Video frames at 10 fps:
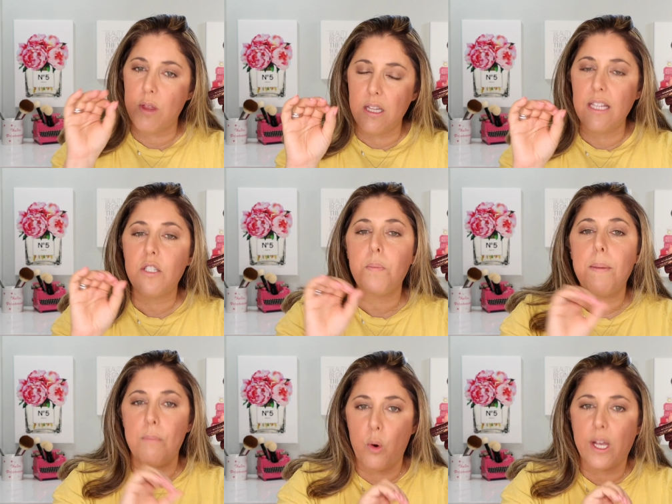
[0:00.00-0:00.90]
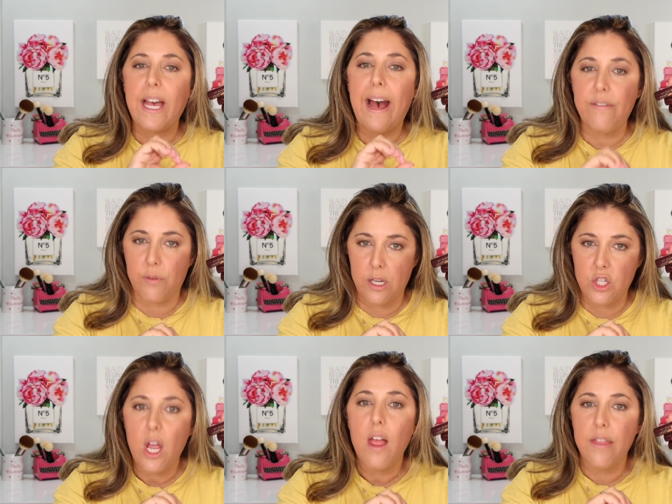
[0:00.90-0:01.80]
with a little bit more
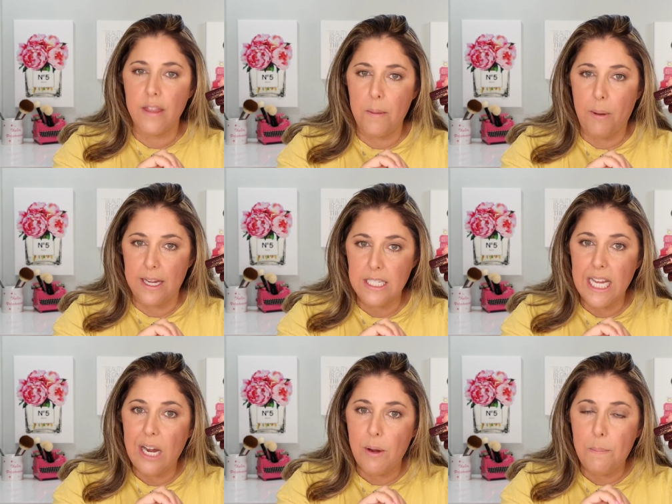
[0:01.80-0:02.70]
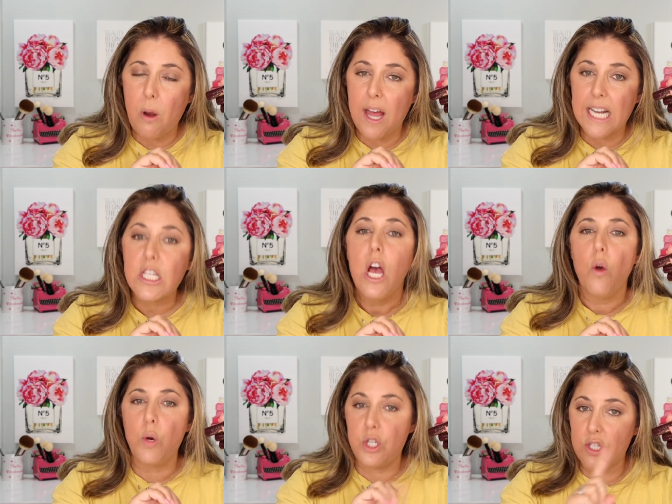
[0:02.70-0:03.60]
coverage than the By Terry product,
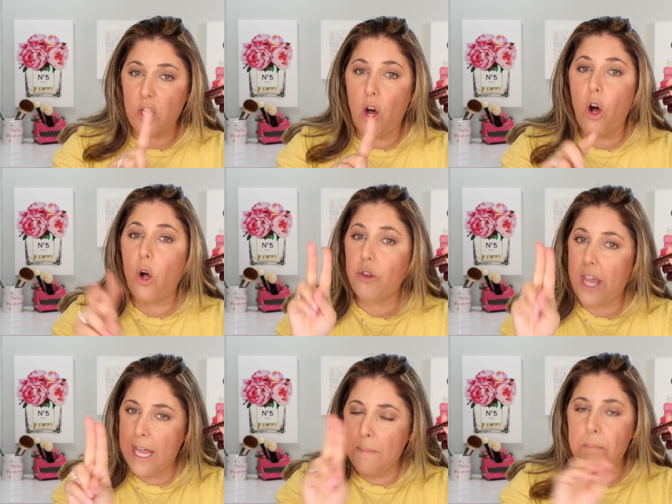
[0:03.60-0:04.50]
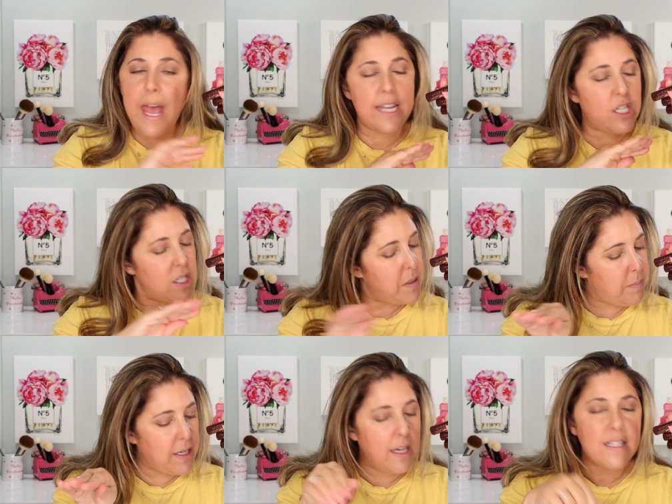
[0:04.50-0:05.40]
which is called and meant to
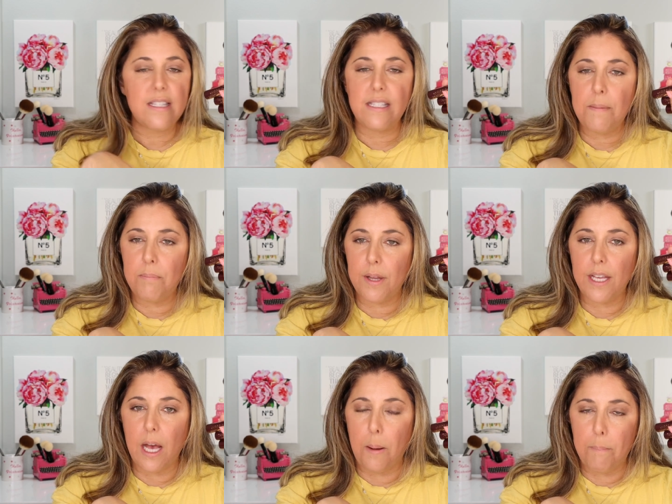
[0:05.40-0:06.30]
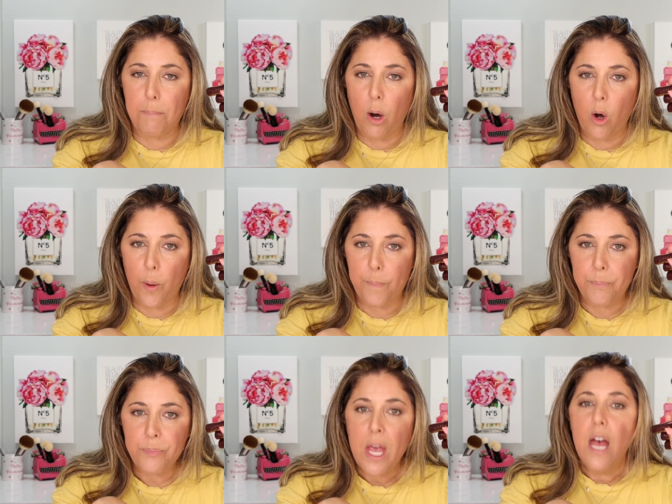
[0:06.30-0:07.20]
be simply a balm.
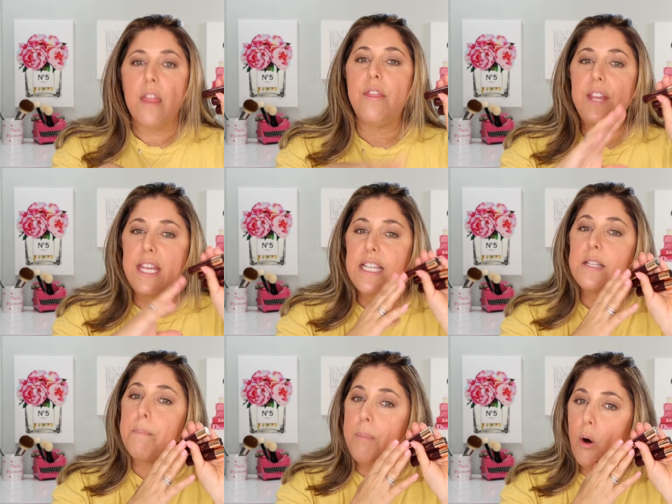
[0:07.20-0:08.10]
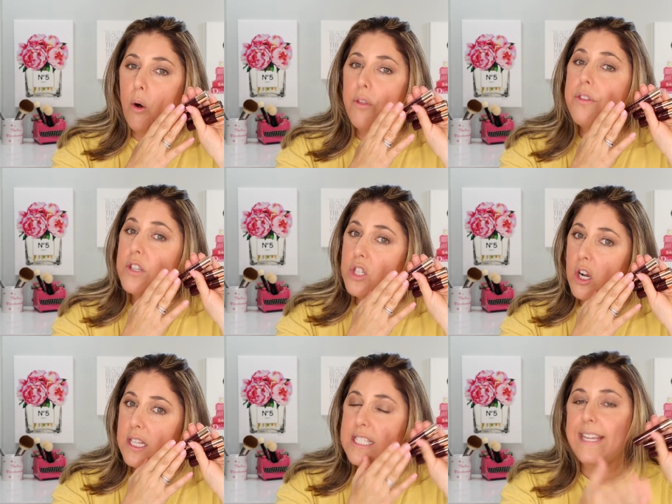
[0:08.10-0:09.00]
These both, the
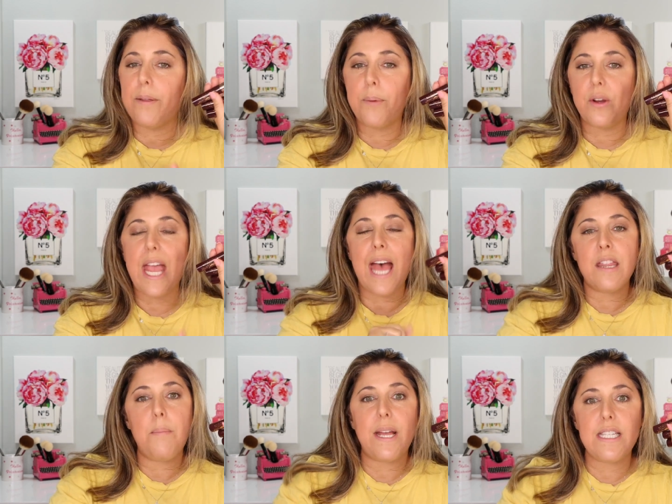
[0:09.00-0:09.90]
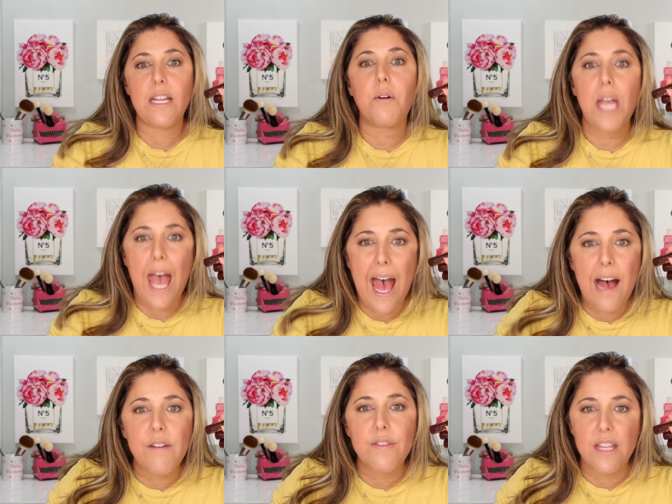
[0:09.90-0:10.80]
Charlotte Tilbury and the By
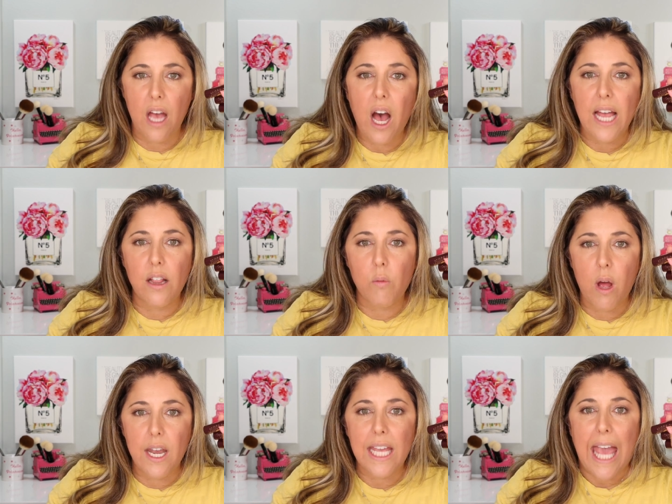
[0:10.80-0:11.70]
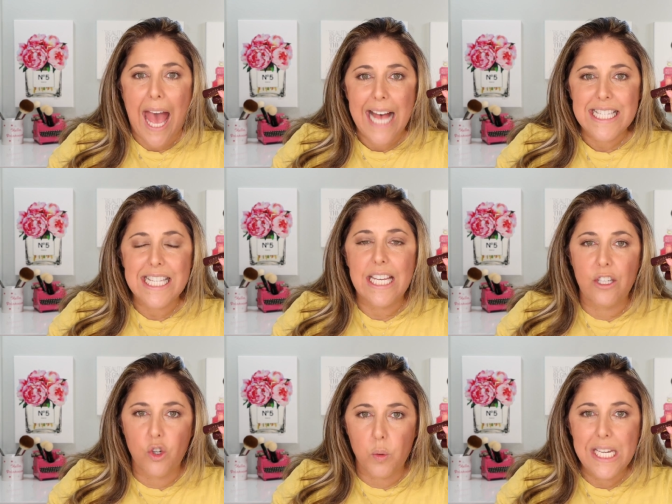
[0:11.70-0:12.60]
have the hyaluronic acid
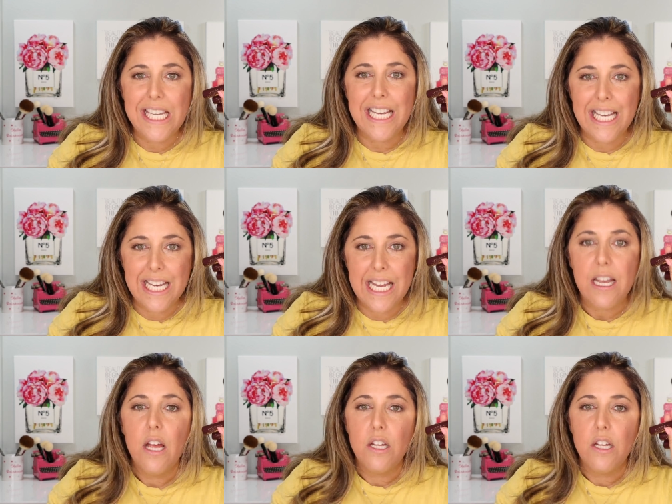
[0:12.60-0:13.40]
ingredient in it